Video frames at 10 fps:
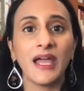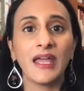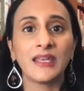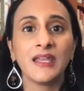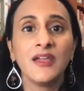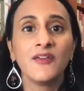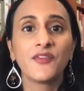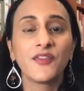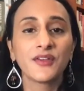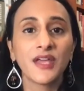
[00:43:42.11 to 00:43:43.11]
And
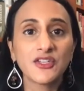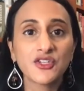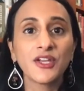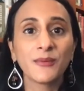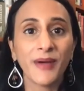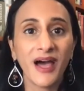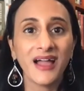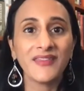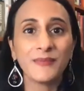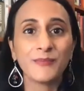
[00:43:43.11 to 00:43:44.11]
the engineer
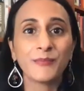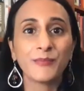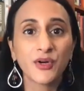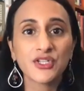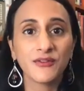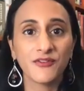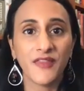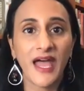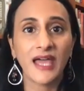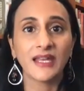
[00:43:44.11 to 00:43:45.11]
behind pushing for
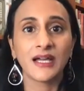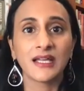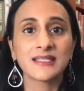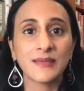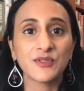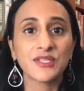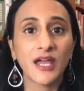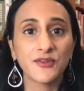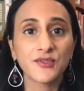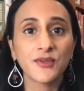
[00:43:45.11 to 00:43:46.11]
that, uh, his name was
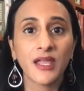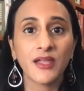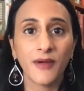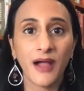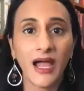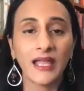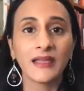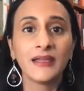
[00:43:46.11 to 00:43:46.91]
Yanosuke Hirai,